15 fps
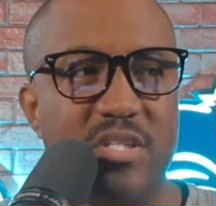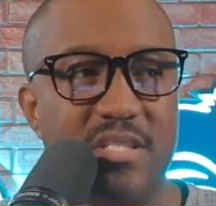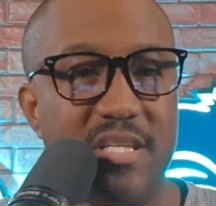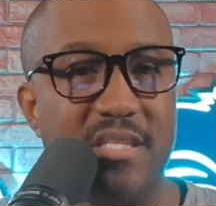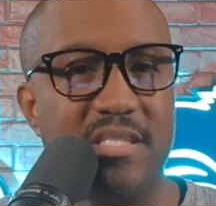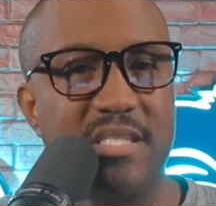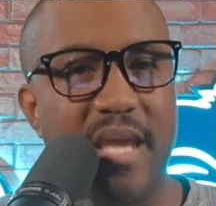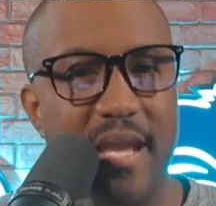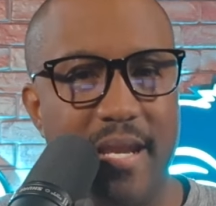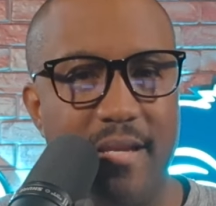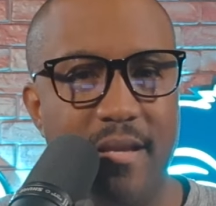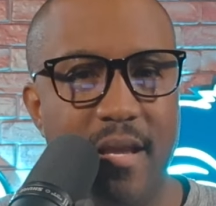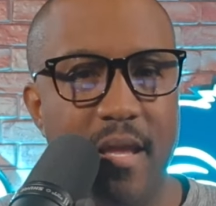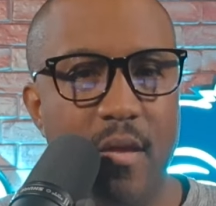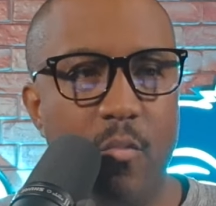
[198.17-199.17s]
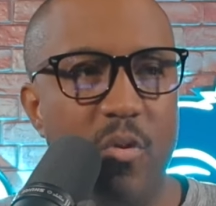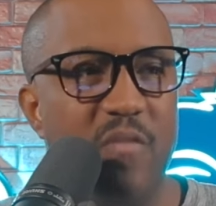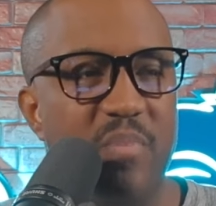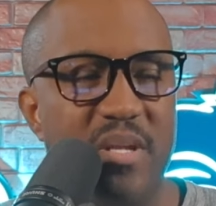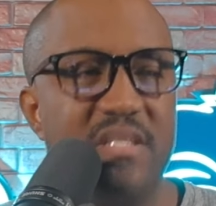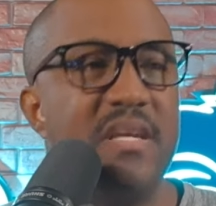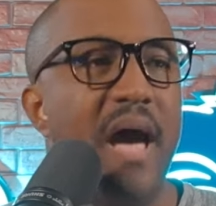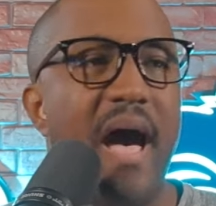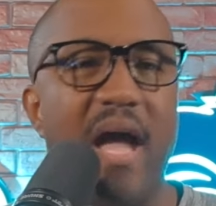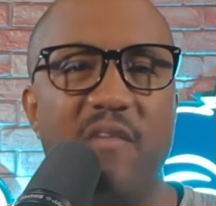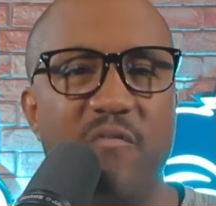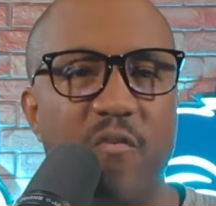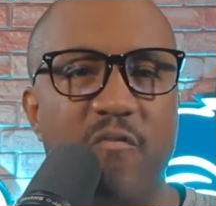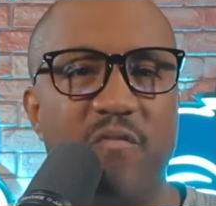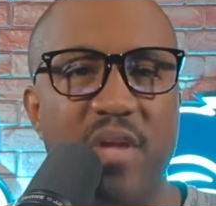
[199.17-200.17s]
which is insane. We've been
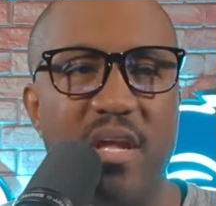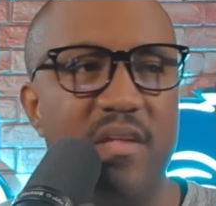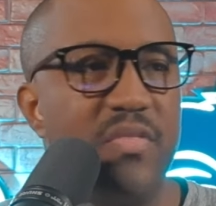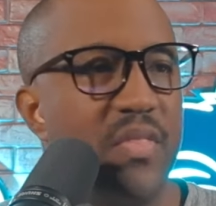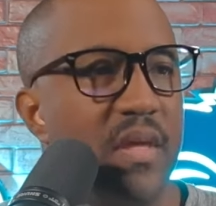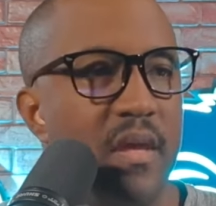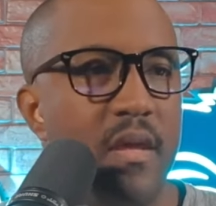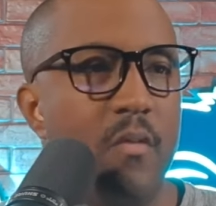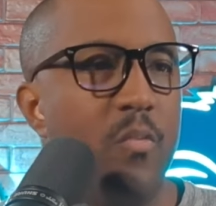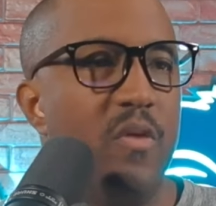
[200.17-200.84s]
tied for fifth.